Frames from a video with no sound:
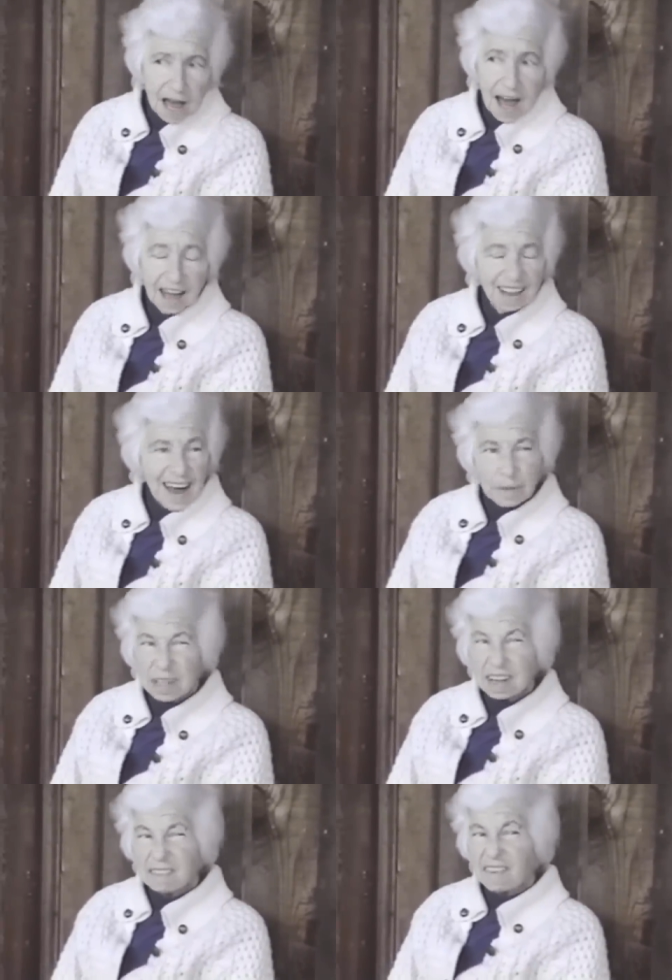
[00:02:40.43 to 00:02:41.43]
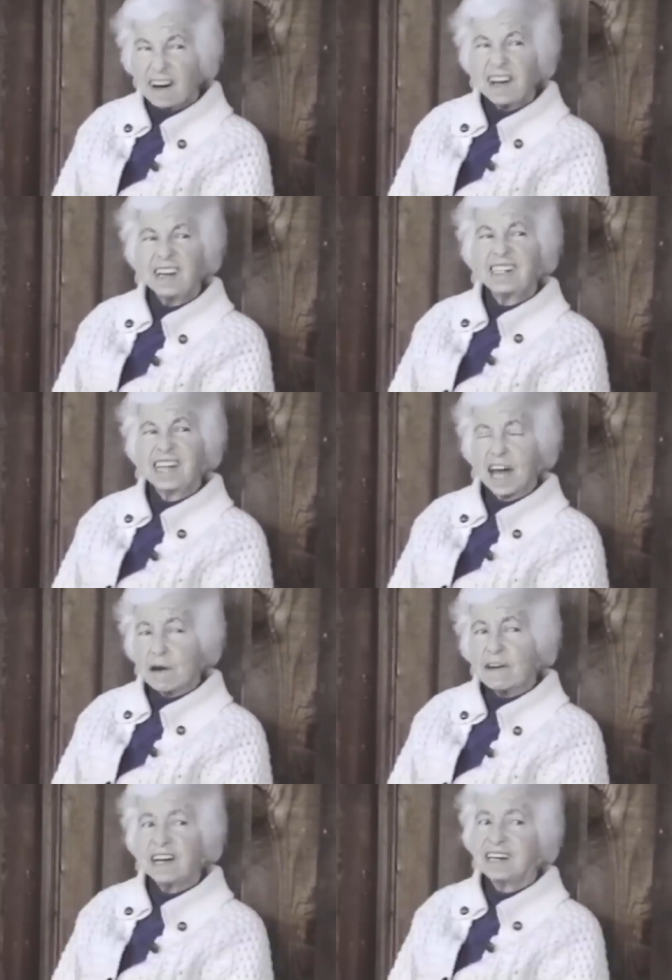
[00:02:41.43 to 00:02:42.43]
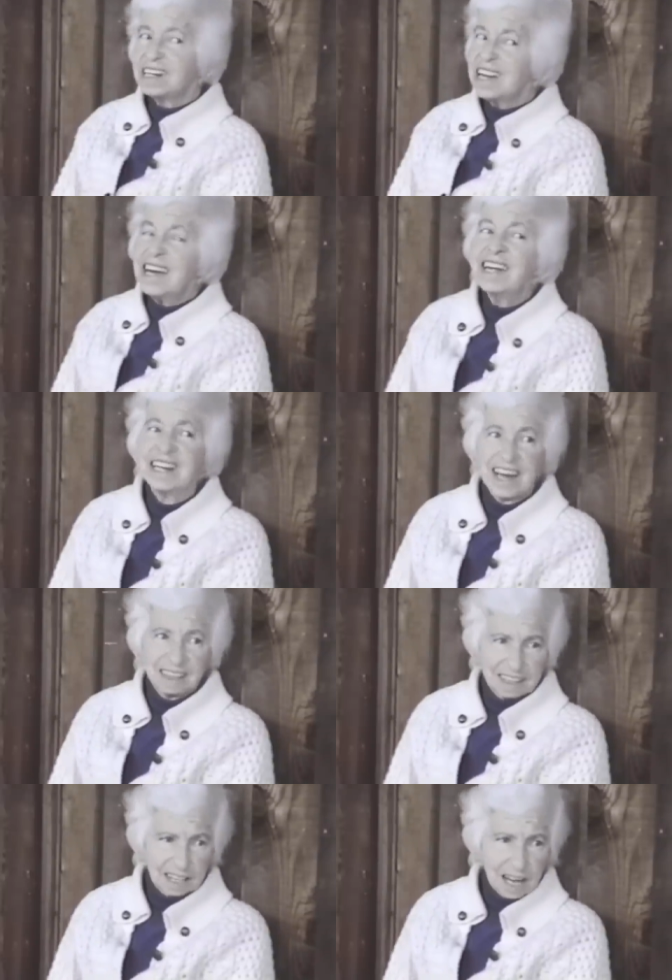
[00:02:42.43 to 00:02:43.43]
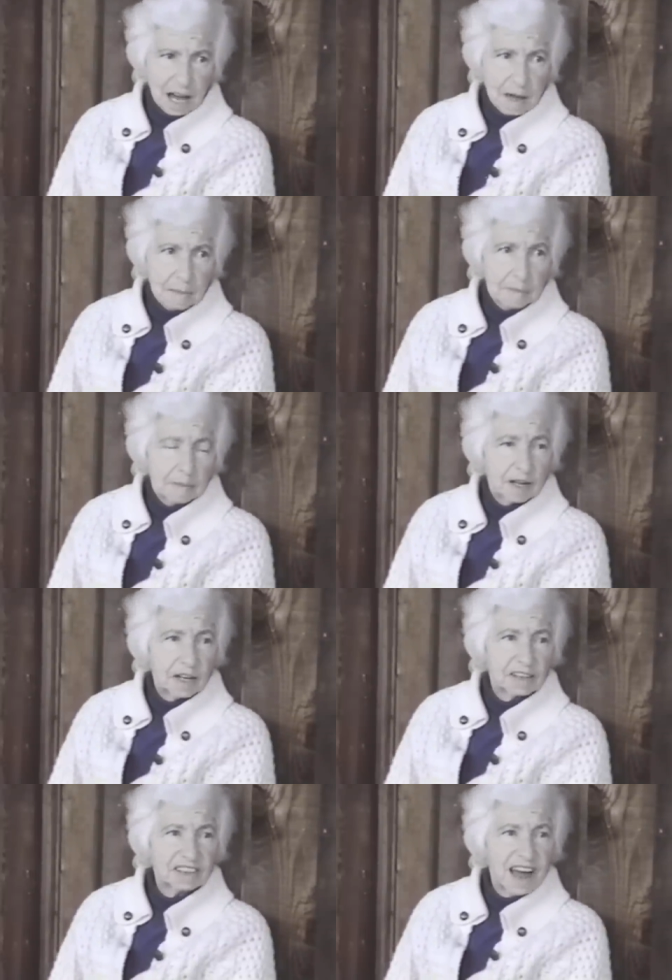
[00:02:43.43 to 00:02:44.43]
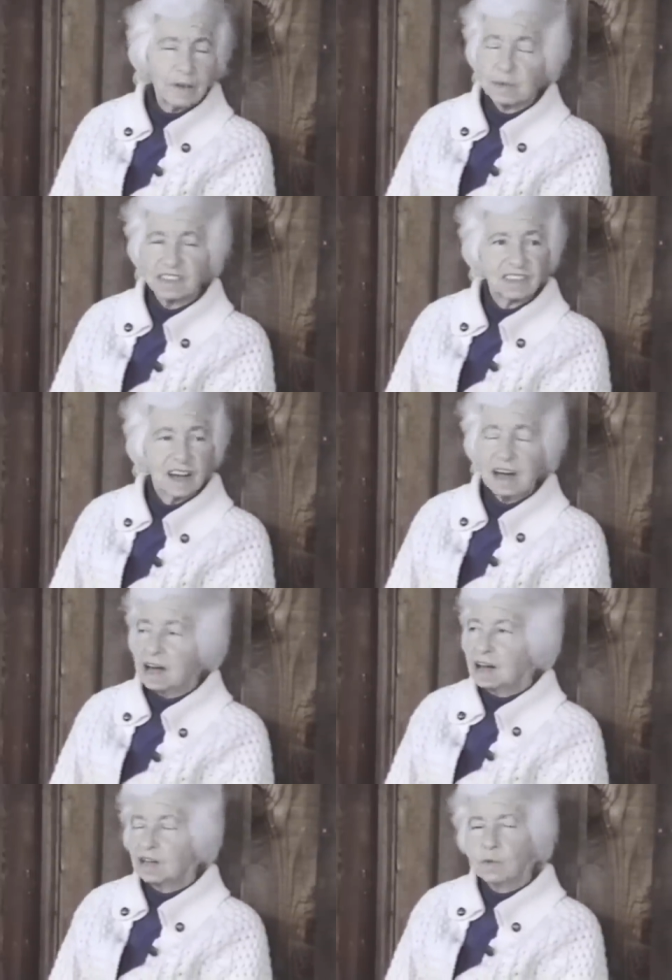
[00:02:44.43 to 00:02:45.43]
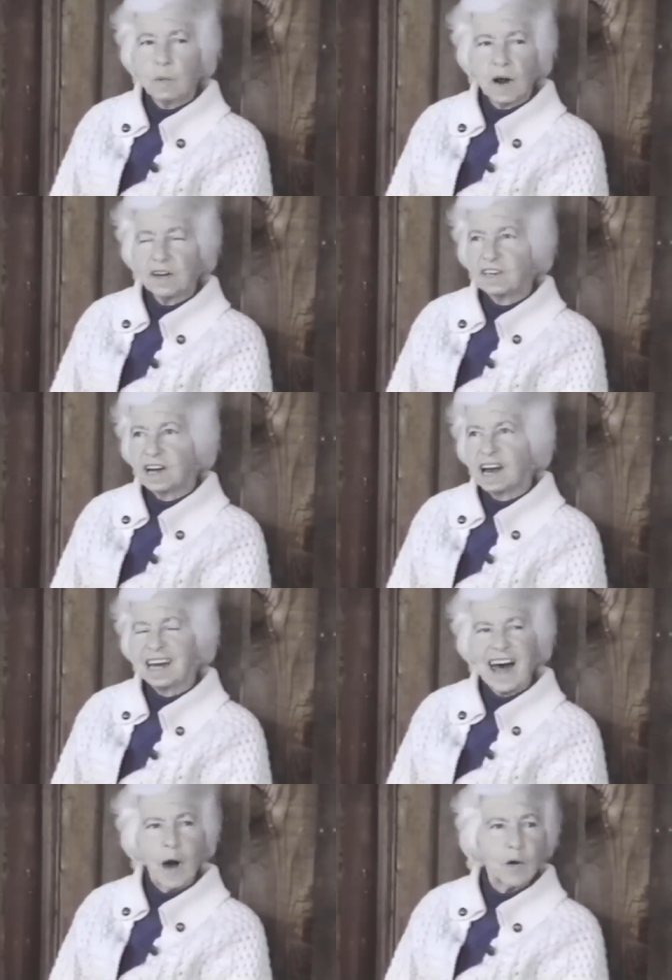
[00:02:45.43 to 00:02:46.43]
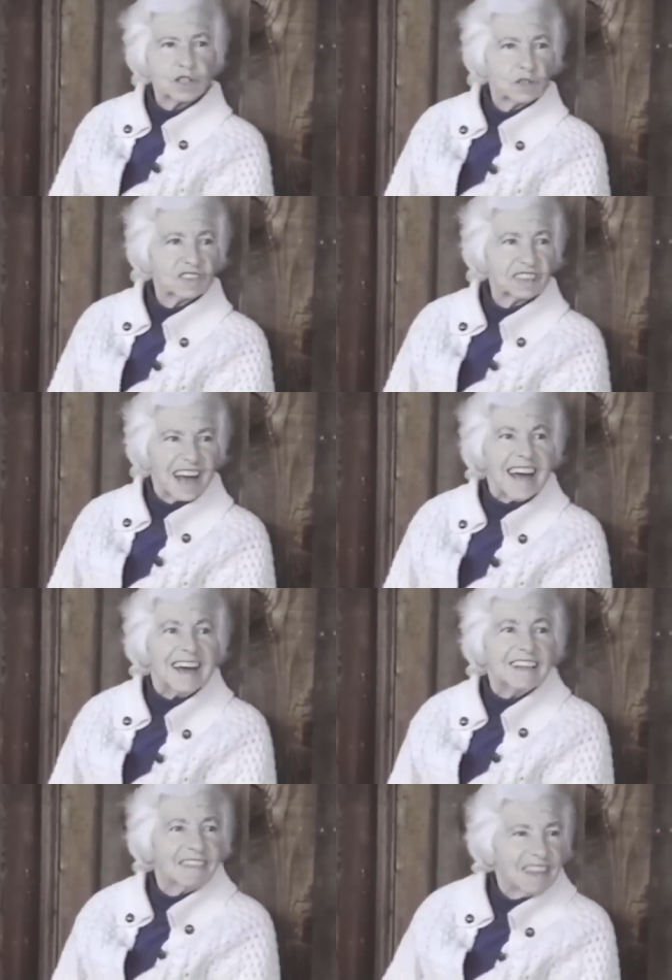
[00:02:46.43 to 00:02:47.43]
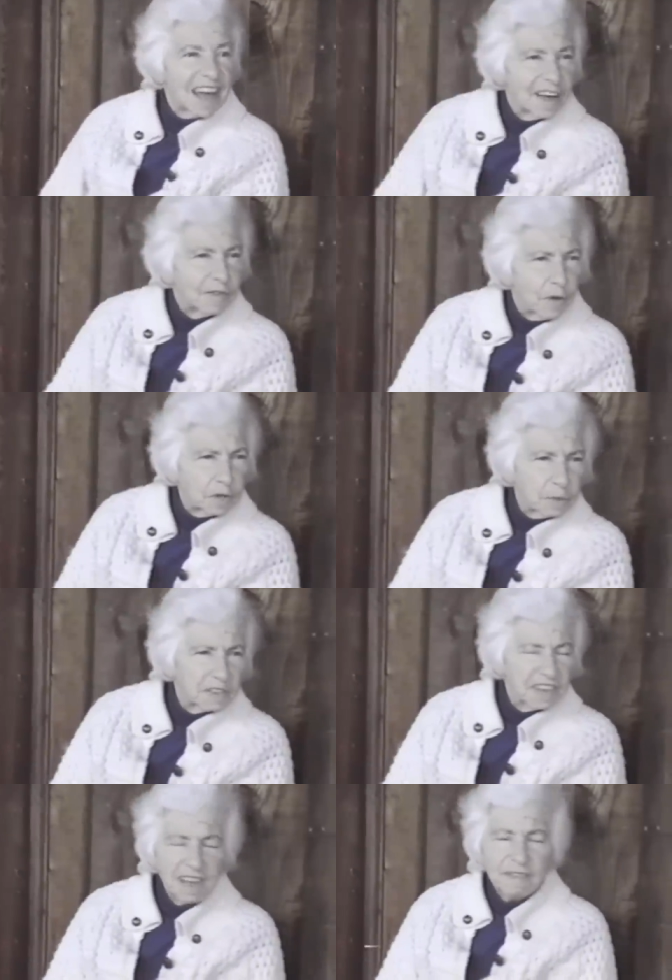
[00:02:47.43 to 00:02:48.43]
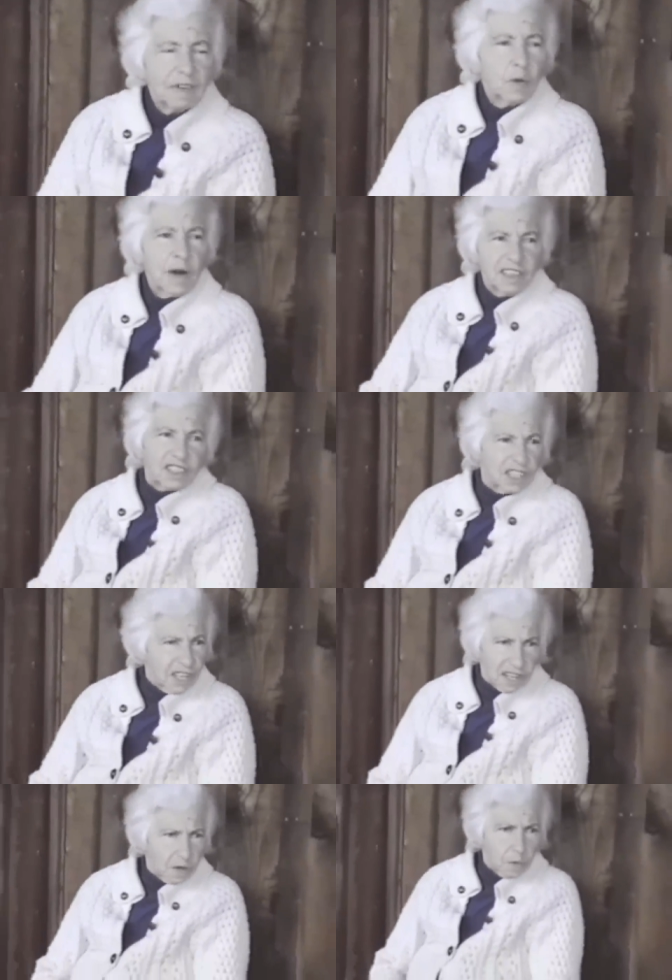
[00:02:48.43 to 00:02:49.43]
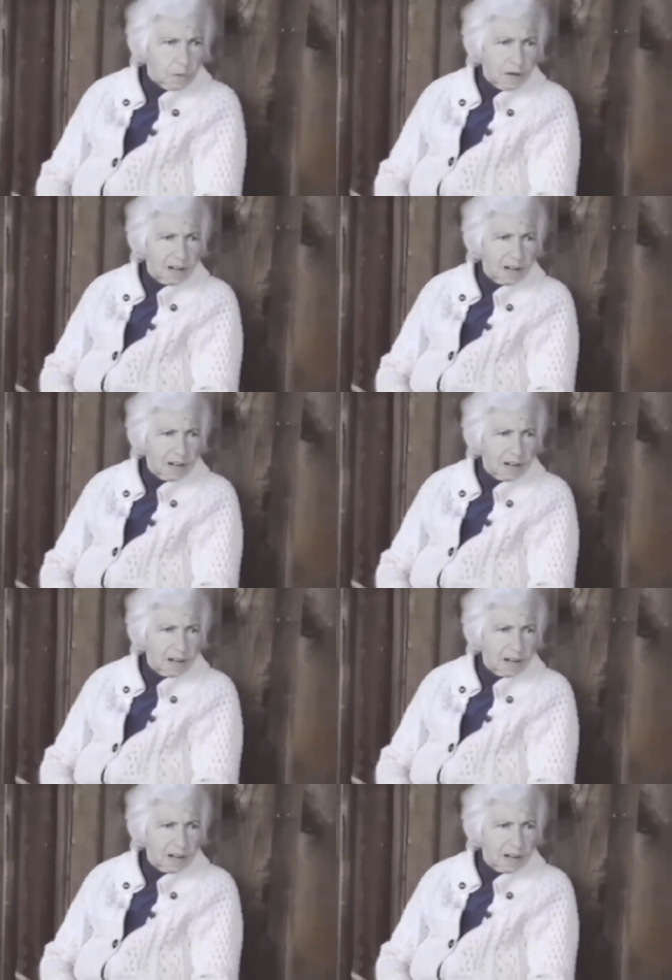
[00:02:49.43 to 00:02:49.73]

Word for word: And that was a very daring deed at the time, because that was, you weren't allowed to say that the Air Force was even questioning you,